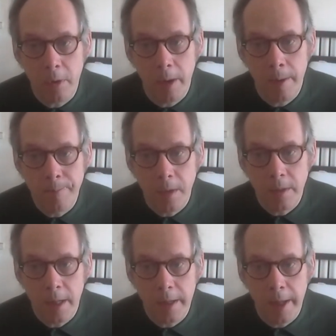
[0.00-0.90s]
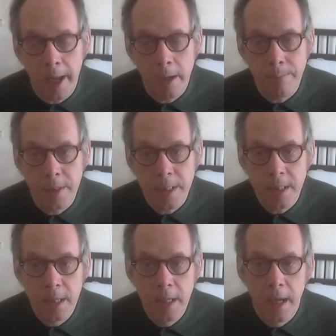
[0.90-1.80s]
that help us,
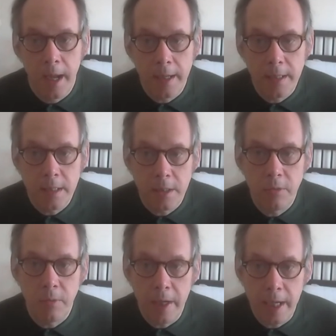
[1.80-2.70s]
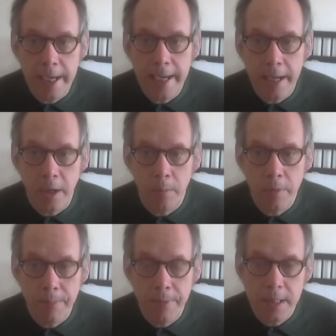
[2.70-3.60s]
and to really get on with
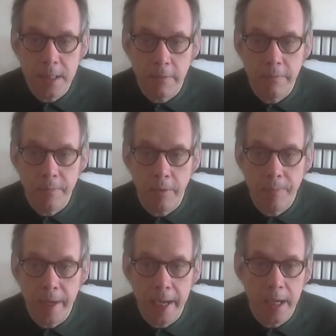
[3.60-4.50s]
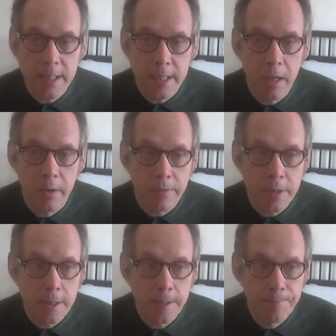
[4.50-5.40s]
the business of being
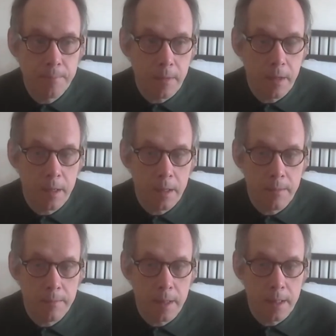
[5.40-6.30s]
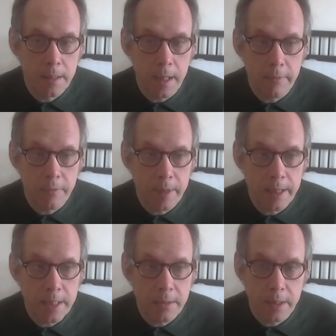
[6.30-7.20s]
ourselves. And that for me
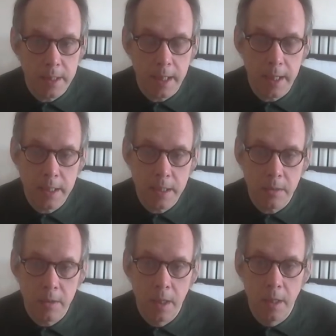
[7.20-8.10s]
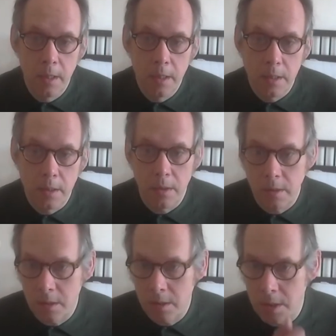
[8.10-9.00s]
is key
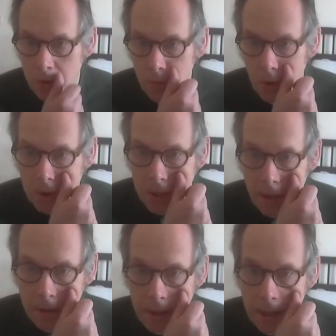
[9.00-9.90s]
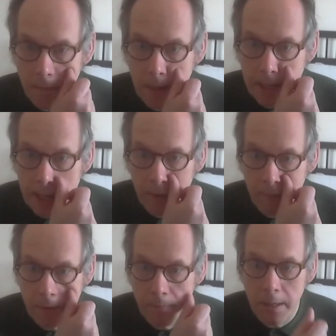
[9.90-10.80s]
to what I think mental health
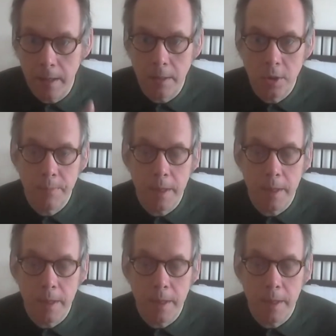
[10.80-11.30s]
should be